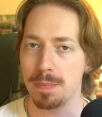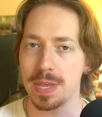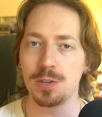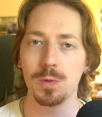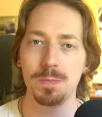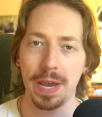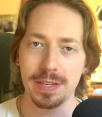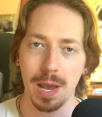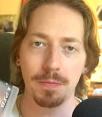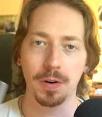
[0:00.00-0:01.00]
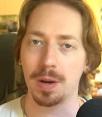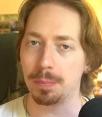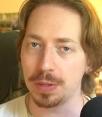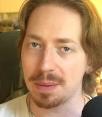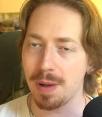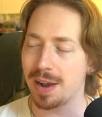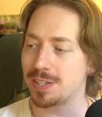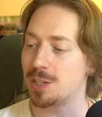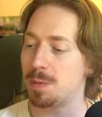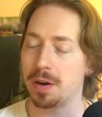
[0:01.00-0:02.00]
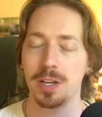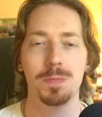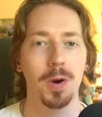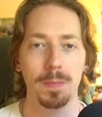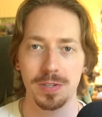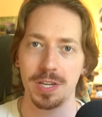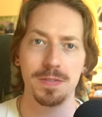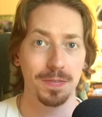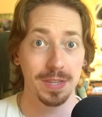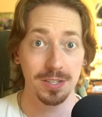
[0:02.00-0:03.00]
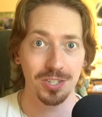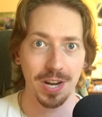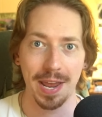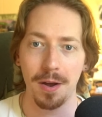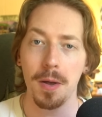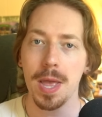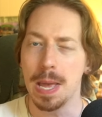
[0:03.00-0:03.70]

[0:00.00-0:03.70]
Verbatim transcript: This was picked up for complete box experience purposes for this channel,